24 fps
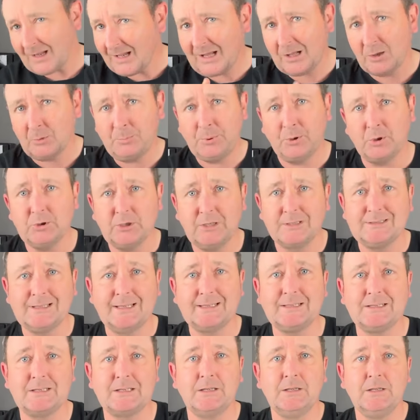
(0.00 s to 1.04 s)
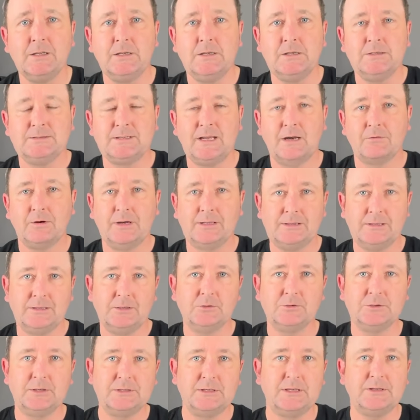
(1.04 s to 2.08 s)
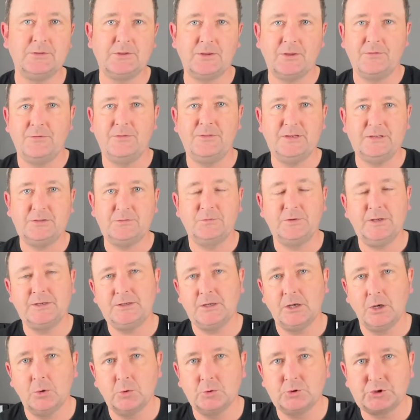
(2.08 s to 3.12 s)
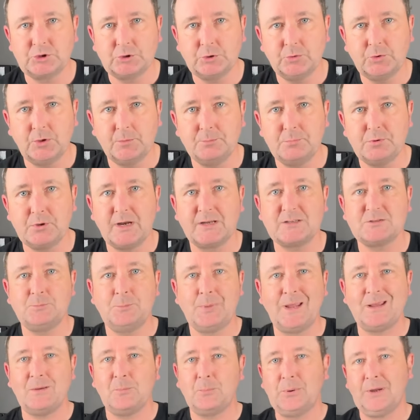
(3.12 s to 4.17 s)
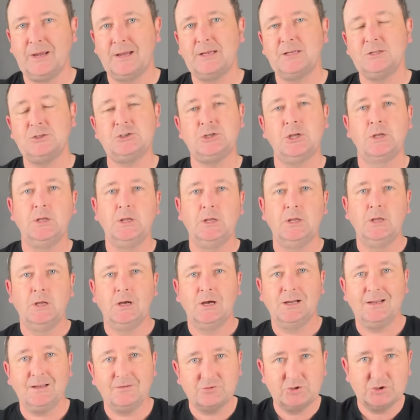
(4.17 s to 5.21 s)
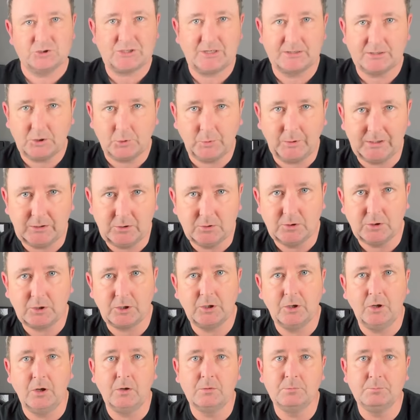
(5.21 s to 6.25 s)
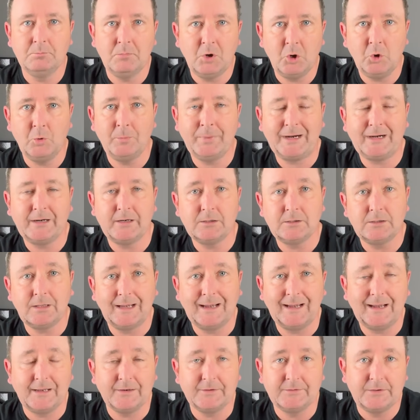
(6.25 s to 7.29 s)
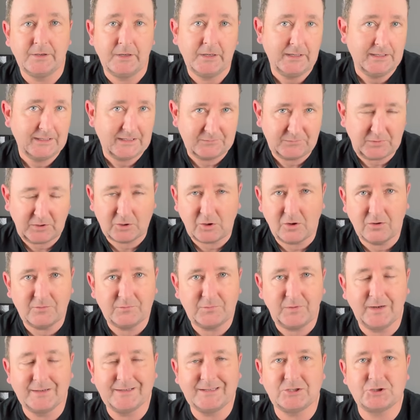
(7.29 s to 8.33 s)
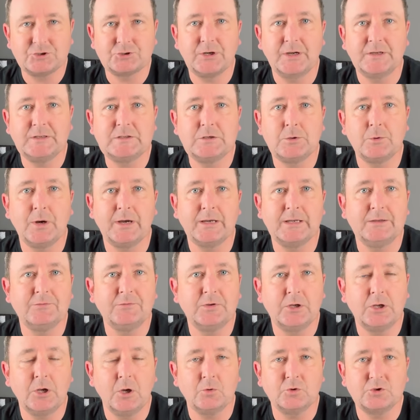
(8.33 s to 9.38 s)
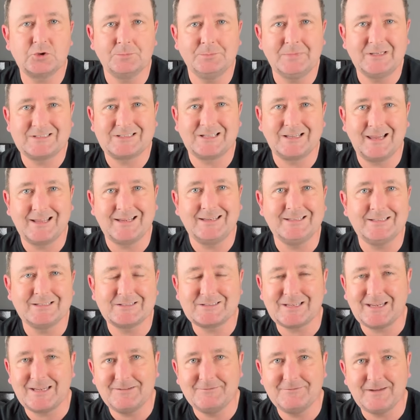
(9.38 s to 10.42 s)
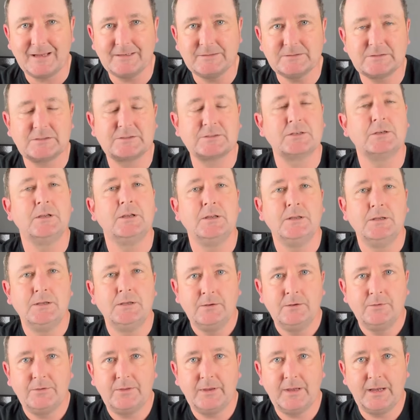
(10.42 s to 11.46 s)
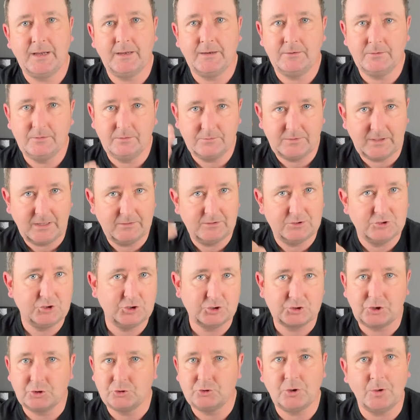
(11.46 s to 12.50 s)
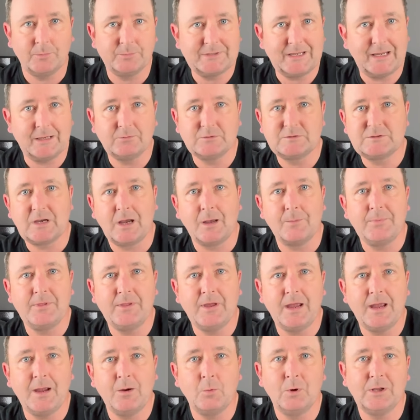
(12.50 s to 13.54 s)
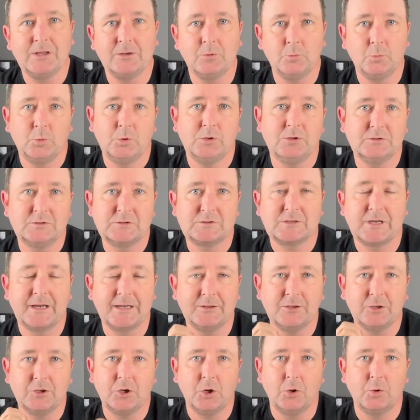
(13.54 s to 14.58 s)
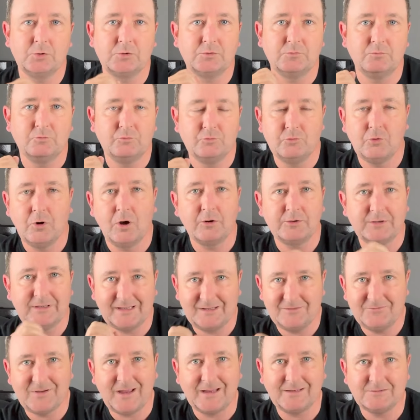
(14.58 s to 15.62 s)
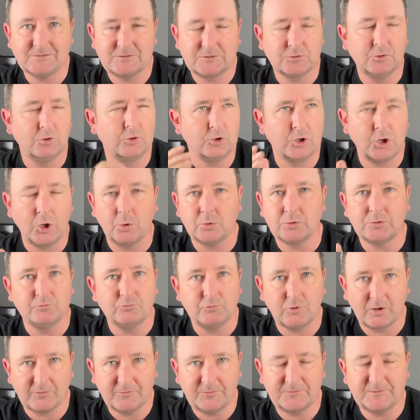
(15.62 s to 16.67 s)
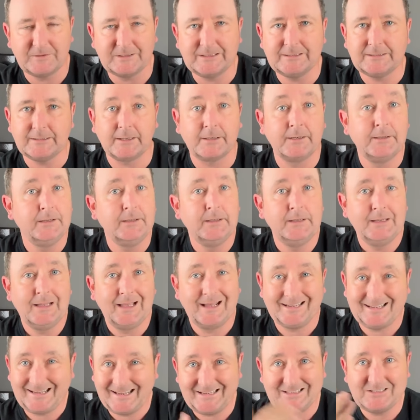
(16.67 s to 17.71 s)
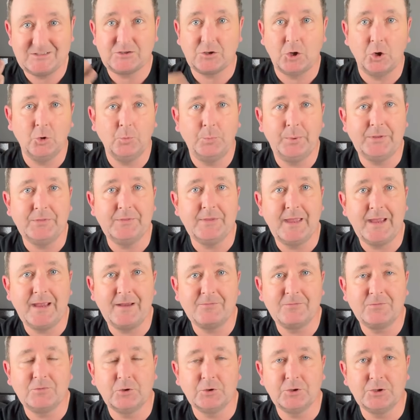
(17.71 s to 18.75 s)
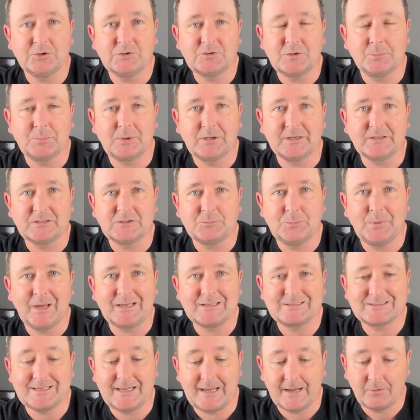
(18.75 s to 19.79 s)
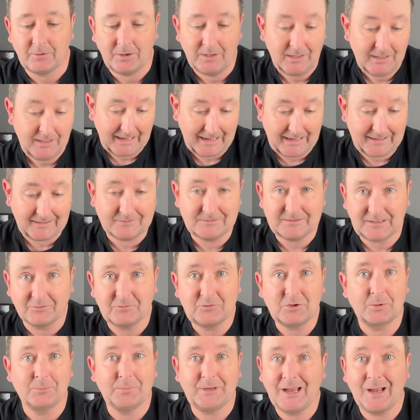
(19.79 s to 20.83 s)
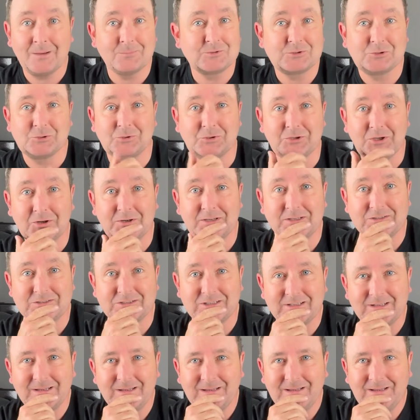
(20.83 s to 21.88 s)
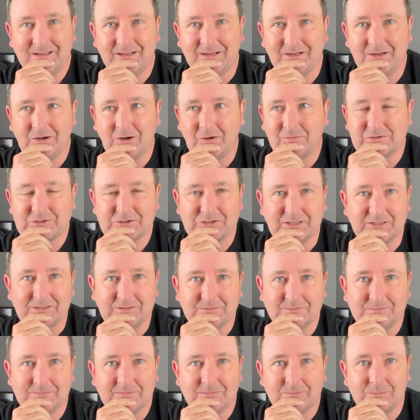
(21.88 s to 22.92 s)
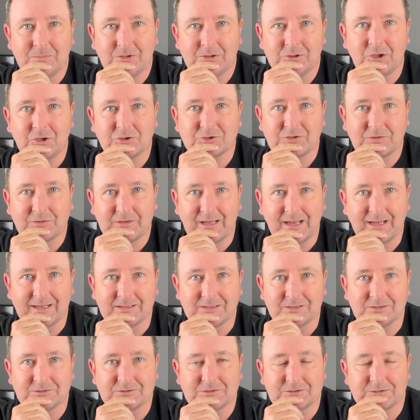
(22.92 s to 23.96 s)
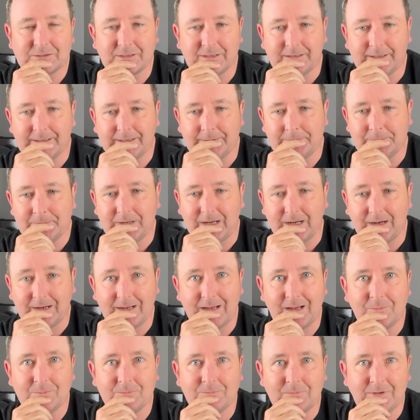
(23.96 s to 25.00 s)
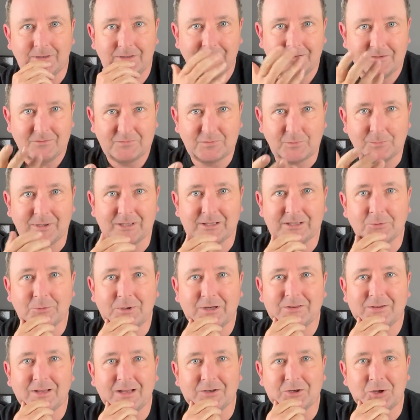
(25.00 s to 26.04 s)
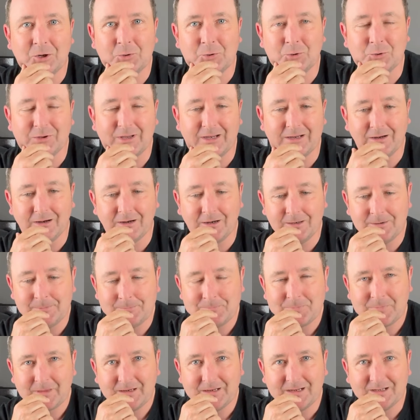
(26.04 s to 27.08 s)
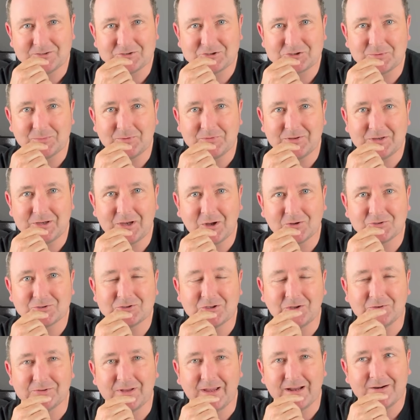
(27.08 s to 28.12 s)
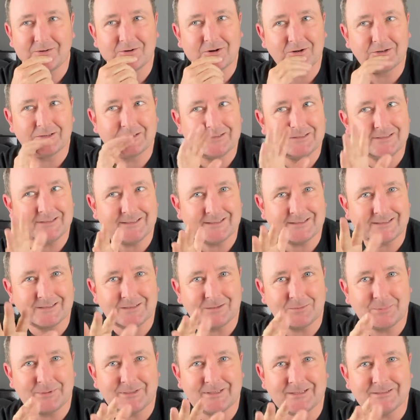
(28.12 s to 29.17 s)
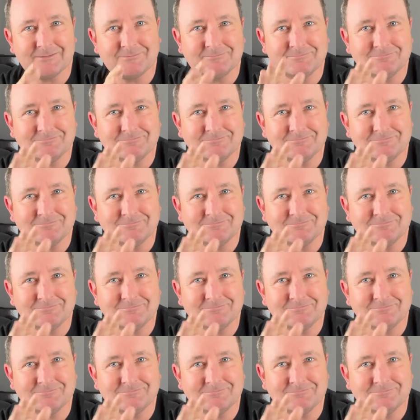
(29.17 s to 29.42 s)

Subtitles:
I'll put a link directly underneath this video to the Bresbet page. I have just had a quick look on mobile, and if you can't find it straight away, if you go to miscellaneous events, then there is just a drop down tab there where it will say the Golden Rod event or Golden Rod Feeder, and it is open there for you to place bets now. And I've got to be absolutely honest, obviously lots of the anglers I am familiar with, I know who they are, and some of the odds on there are a little bit